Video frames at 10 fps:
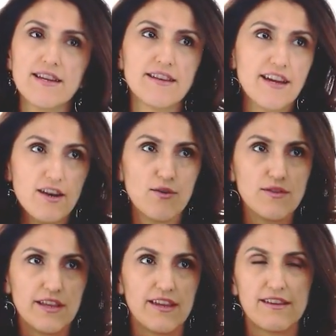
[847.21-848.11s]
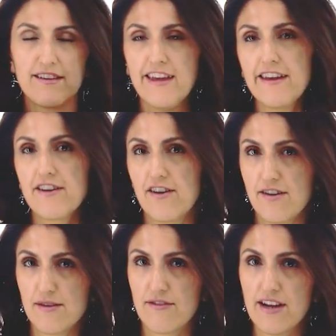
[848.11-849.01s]
not only here,
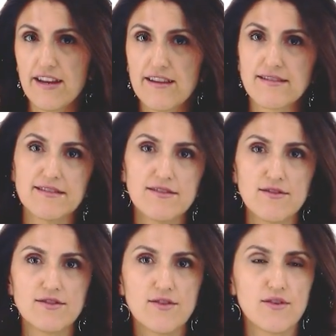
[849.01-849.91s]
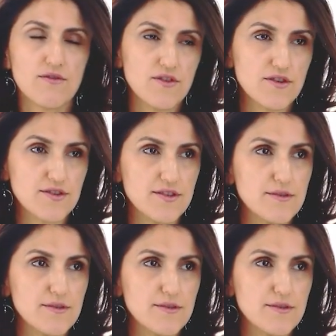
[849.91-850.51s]
right? It's also universal.